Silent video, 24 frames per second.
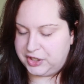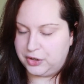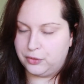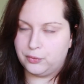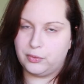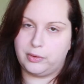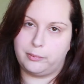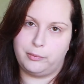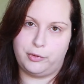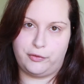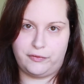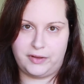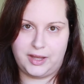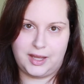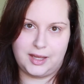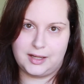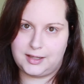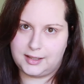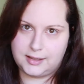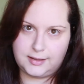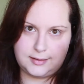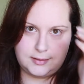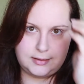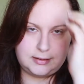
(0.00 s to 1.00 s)
removing it
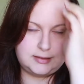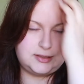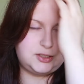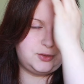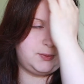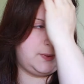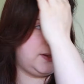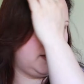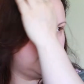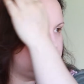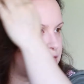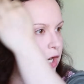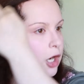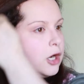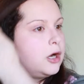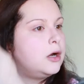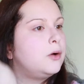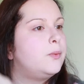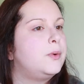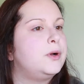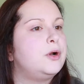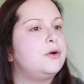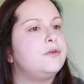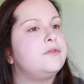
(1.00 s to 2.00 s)
and doing a darker
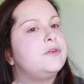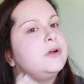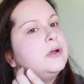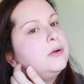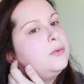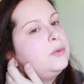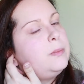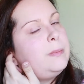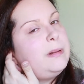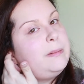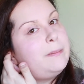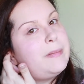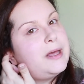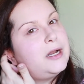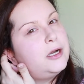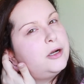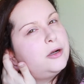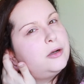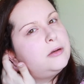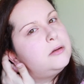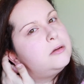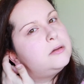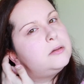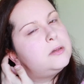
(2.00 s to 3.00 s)
one over it would be
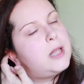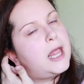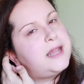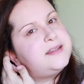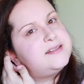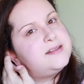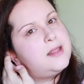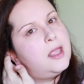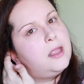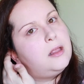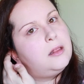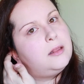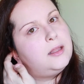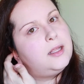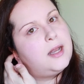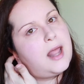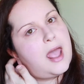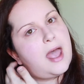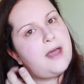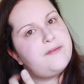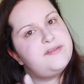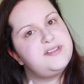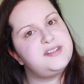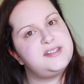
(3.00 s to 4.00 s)
better. Less likely to
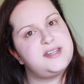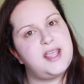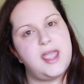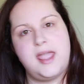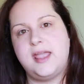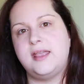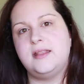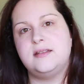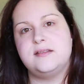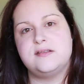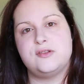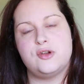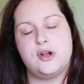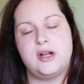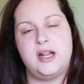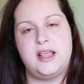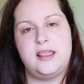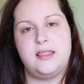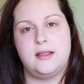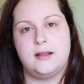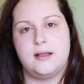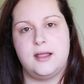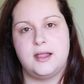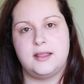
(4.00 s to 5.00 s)
have stains or
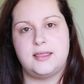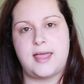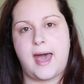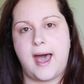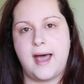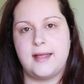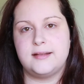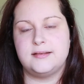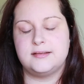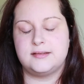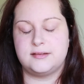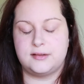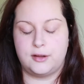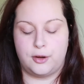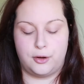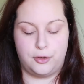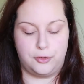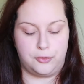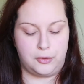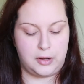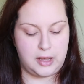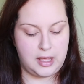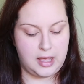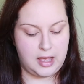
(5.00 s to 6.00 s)
anything like that.
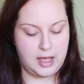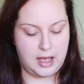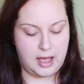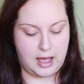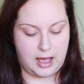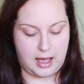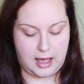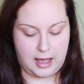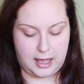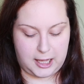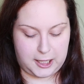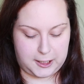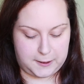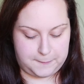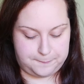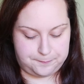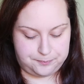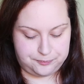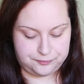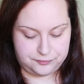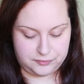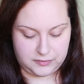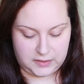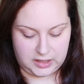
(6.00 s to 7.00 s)
So
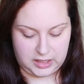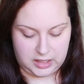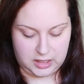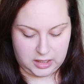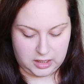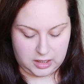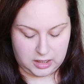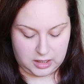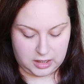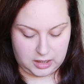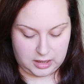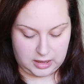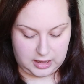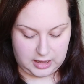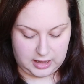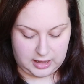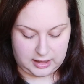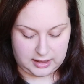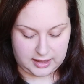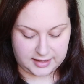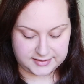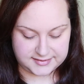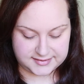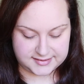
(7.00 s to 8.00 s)

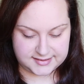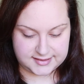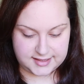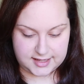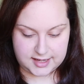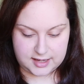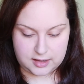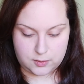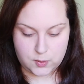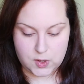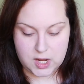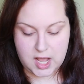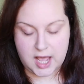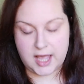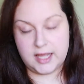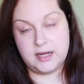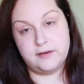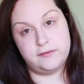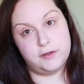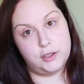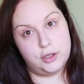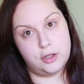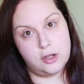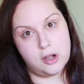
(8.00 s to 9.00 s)
let's see, what kind
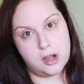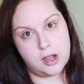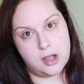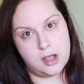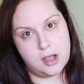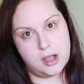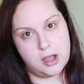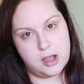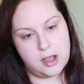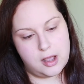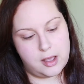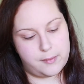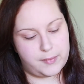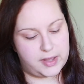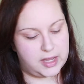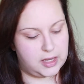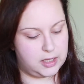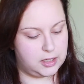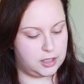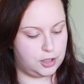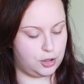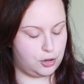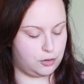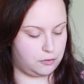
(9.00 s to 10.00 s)
of a look am I
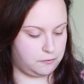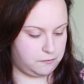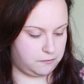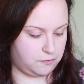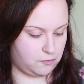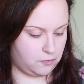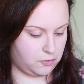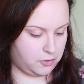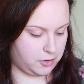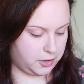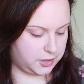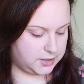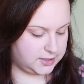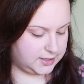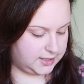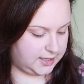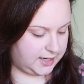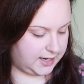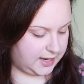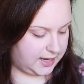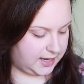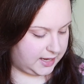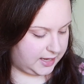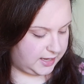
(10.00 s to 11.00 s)
going to go for
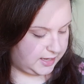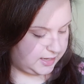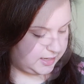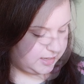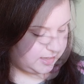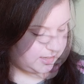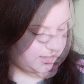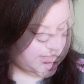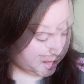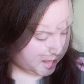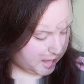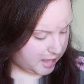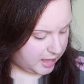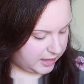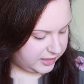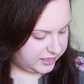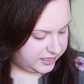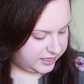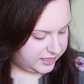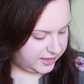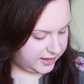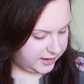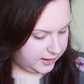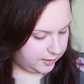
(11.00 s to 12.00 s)
today? I
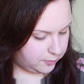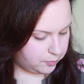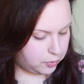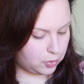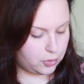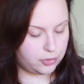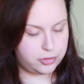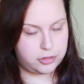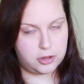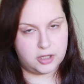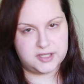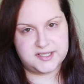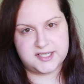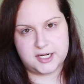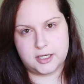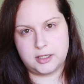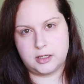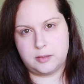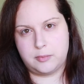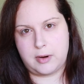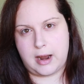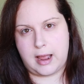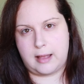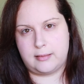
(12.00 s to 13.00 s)
think both looks are going
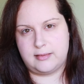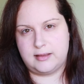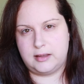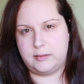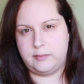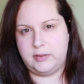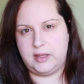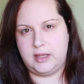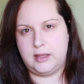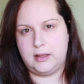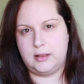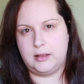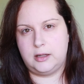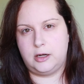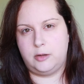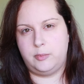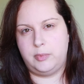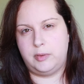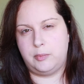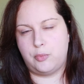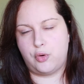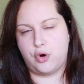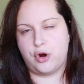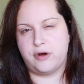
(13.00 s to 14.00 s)
to probably be a little
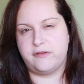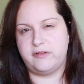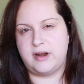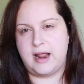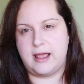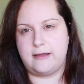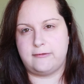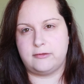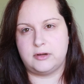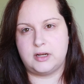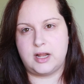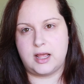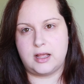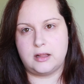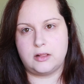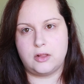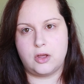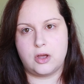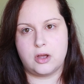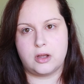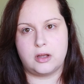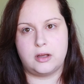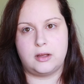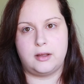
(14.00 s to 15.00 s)
bit more of an everyday
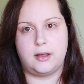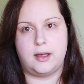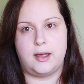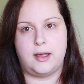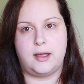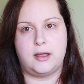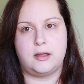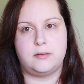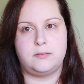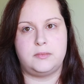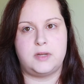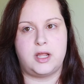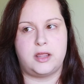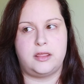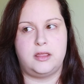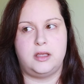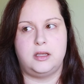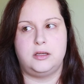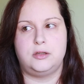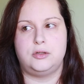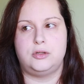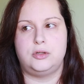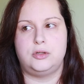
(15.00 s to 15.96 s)
look. Nothing